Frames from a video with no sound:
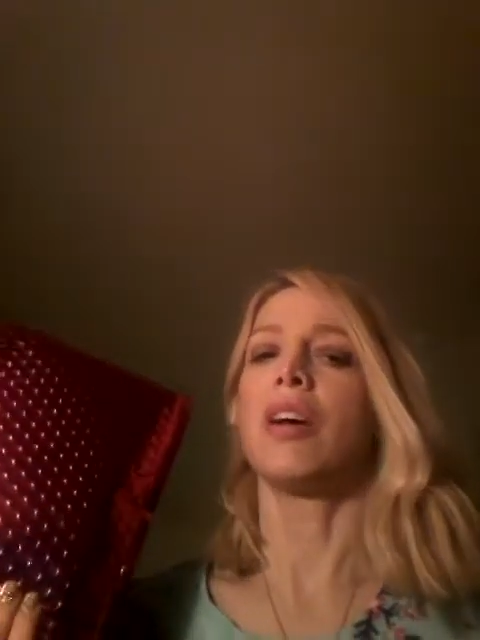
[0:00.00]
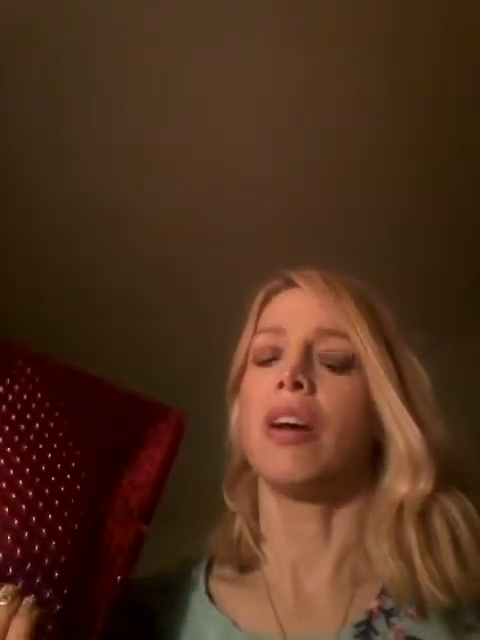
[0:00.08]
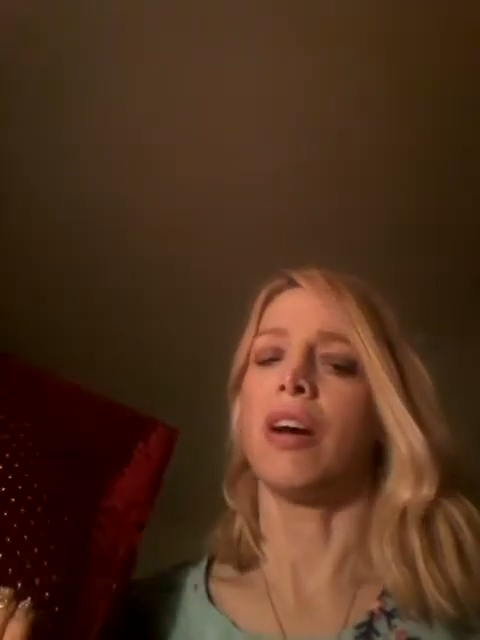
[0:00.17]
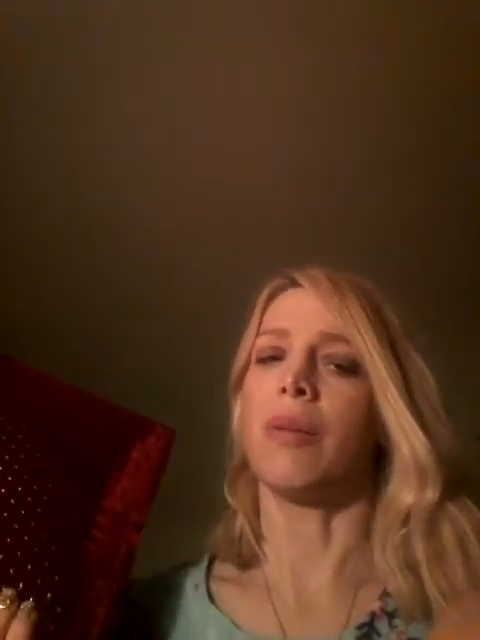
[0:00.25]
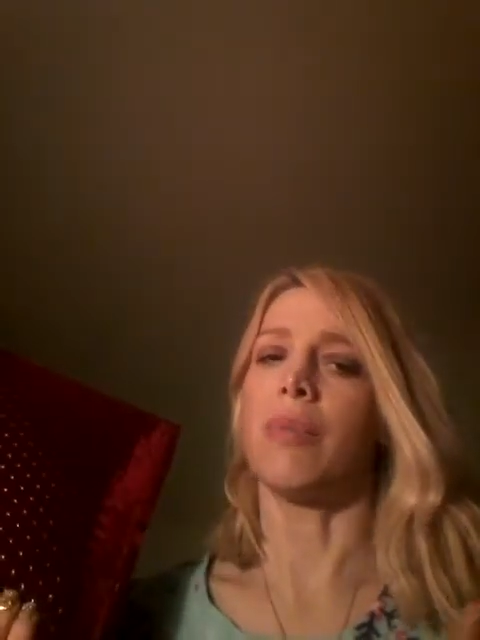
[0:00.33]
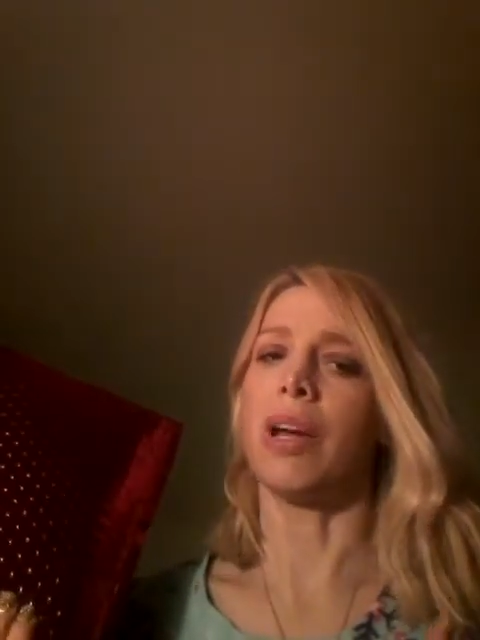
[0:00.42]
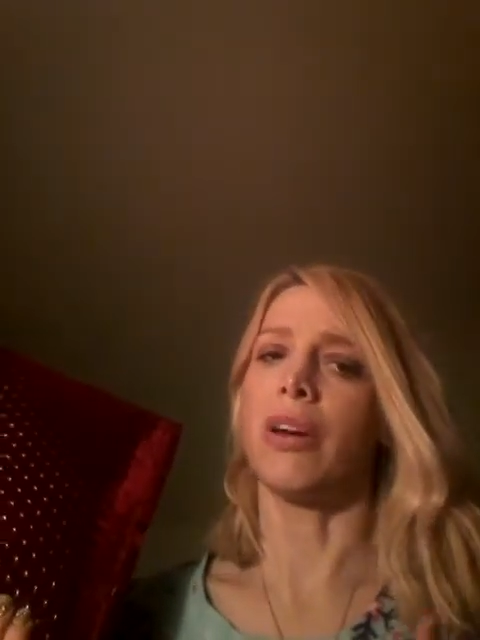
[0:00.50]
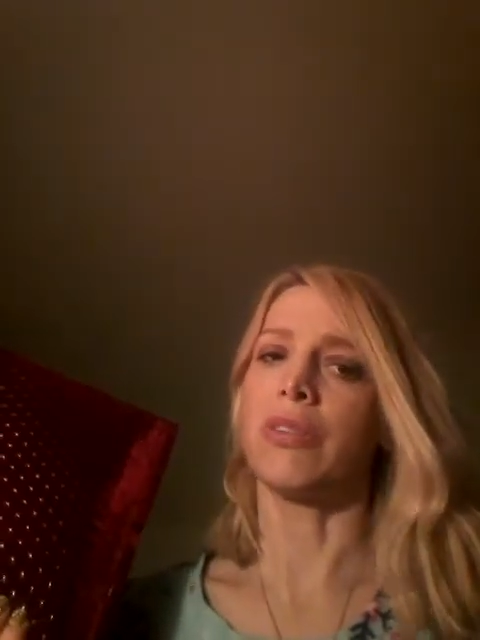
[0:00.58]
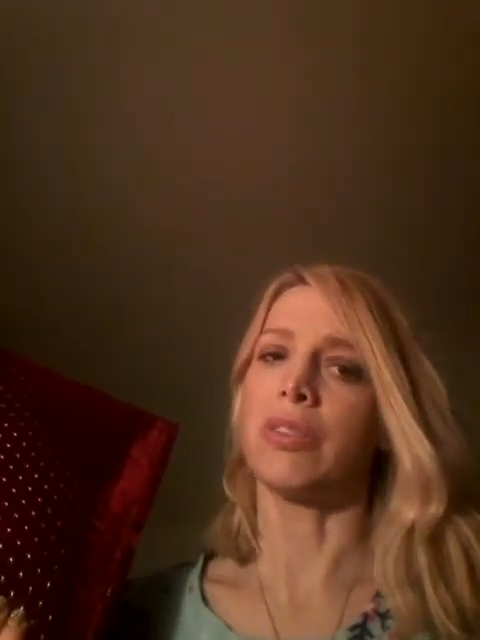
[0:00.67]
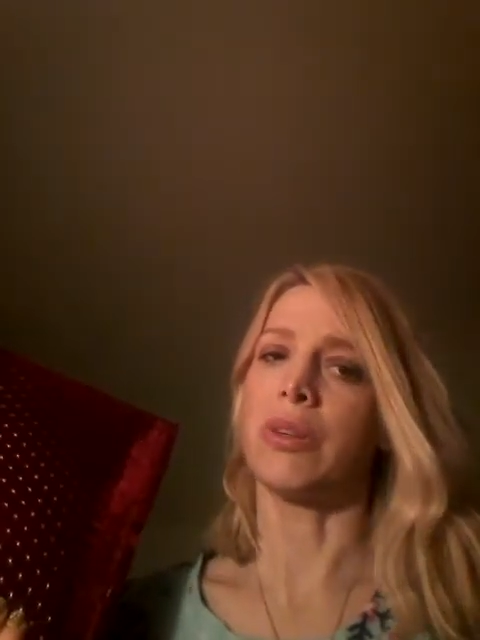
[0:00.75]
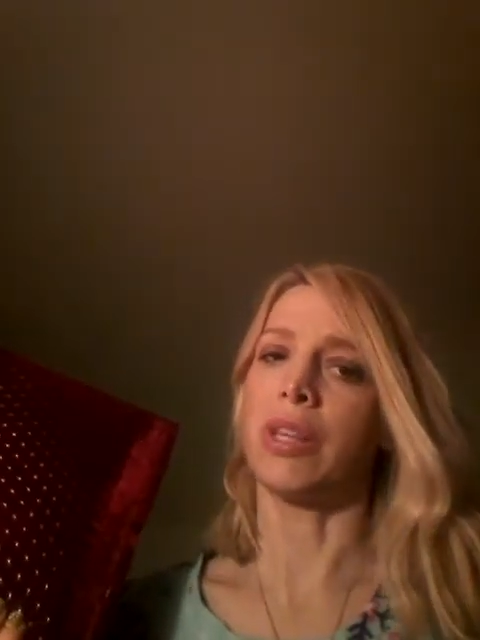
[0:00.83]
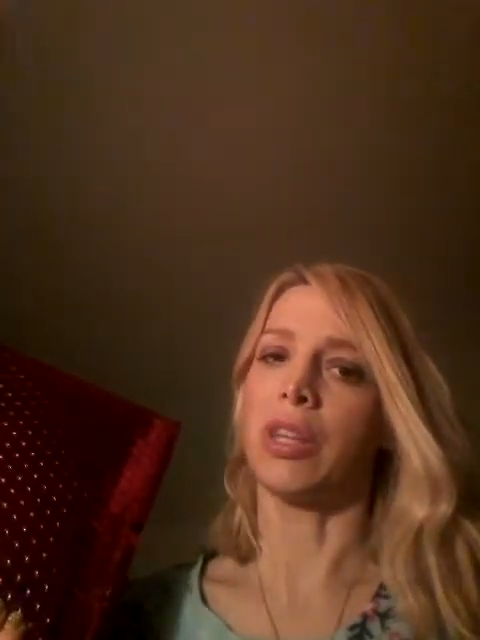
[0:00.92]
I
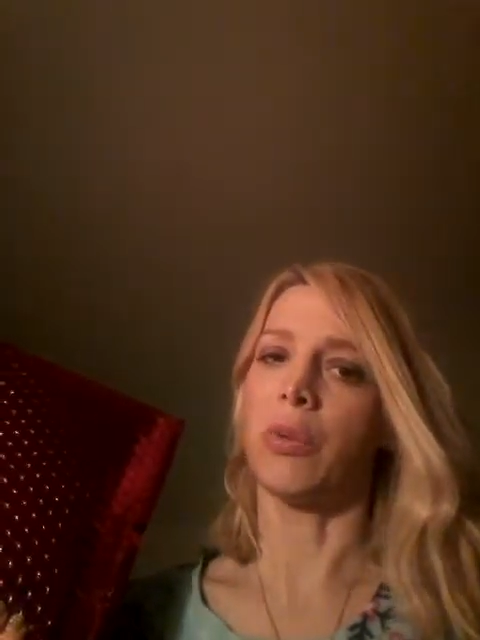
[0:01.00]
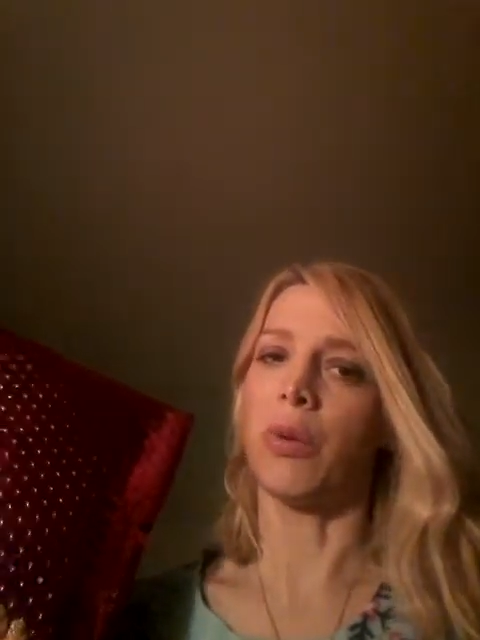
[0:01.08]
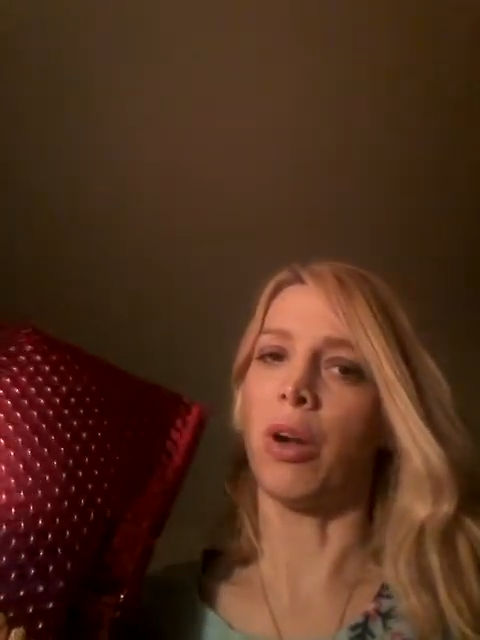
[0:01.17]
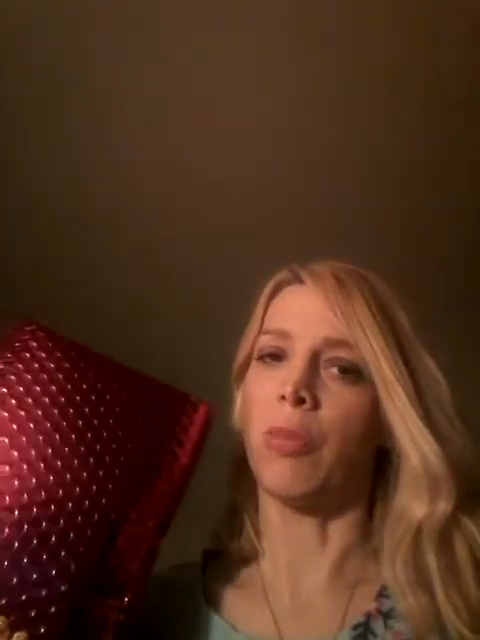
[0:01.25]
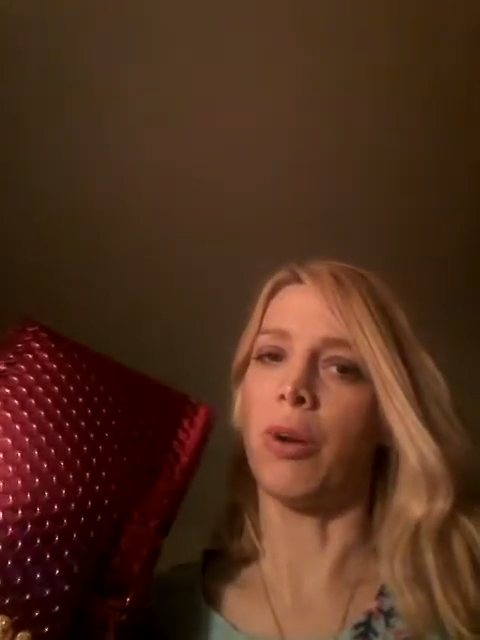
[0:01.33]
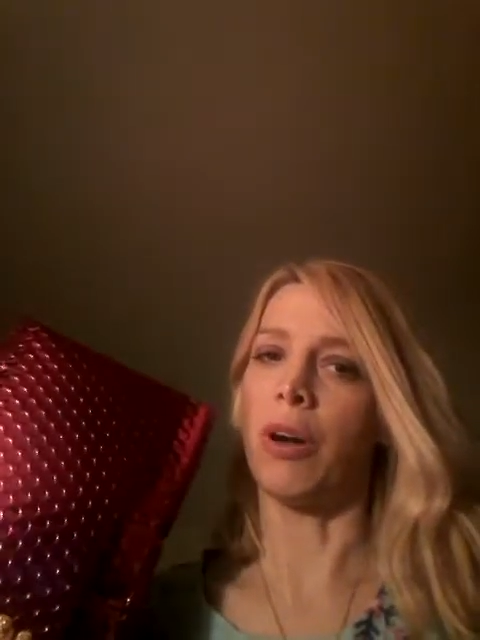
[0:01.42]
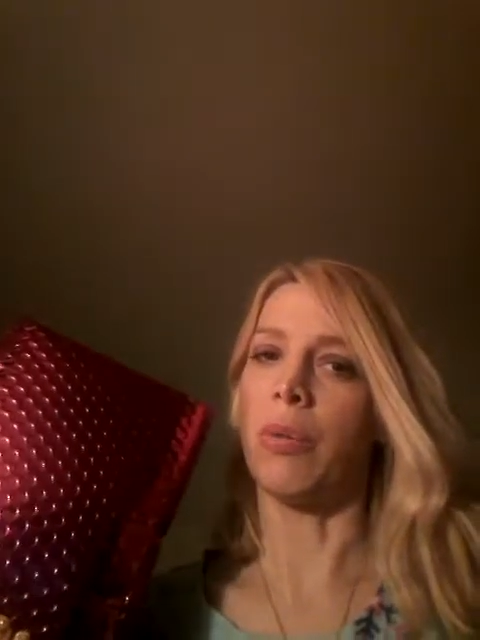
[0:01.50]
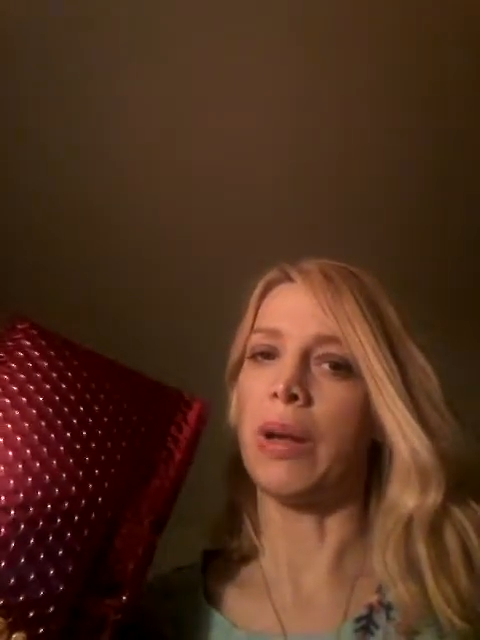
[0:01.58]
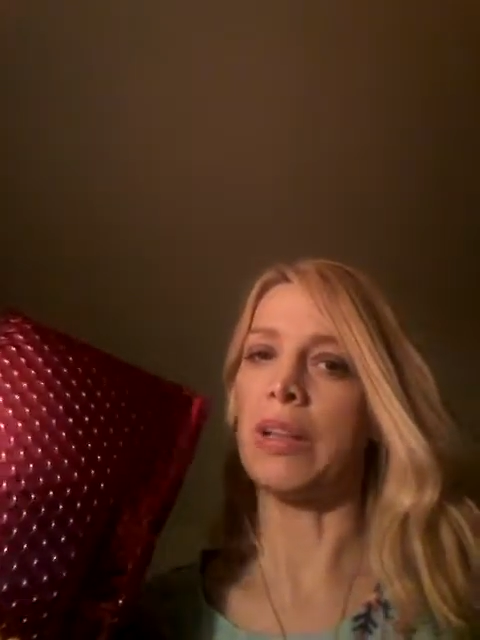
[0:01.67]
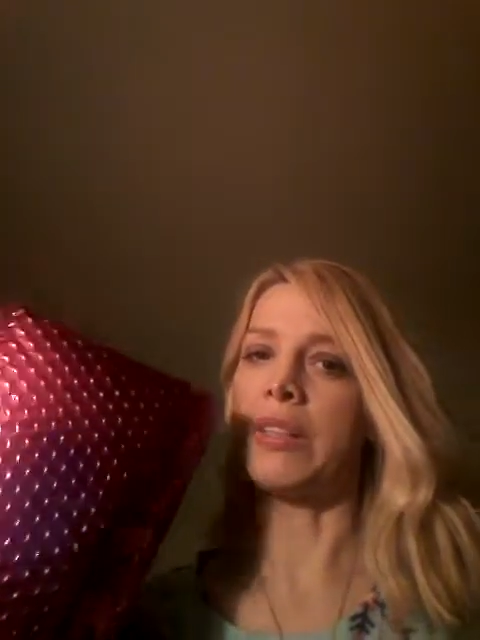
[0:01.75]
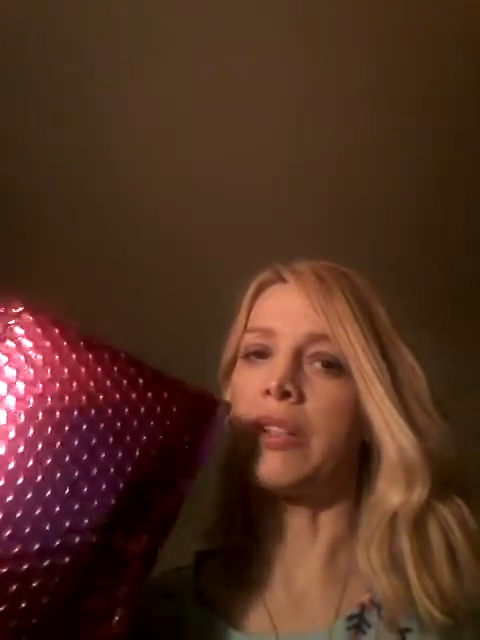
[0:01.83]
also get the Walmart one,